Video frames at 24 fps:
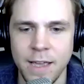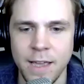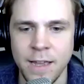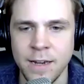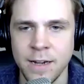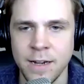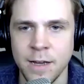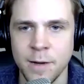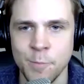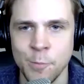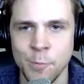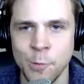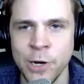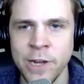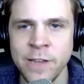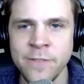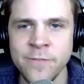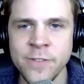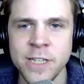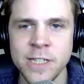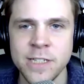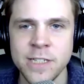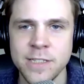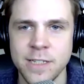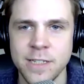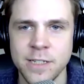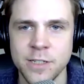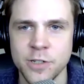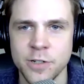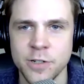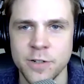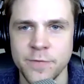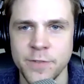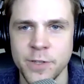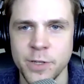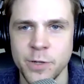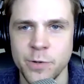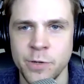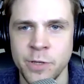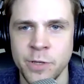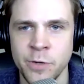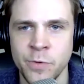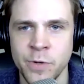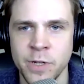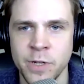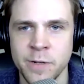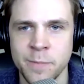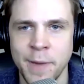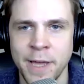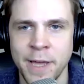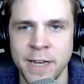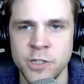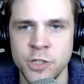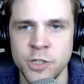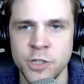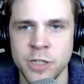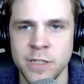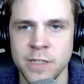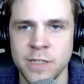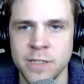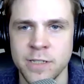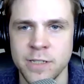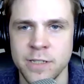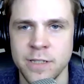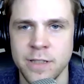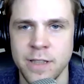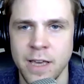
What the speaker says: In a previous interview, you had mentioned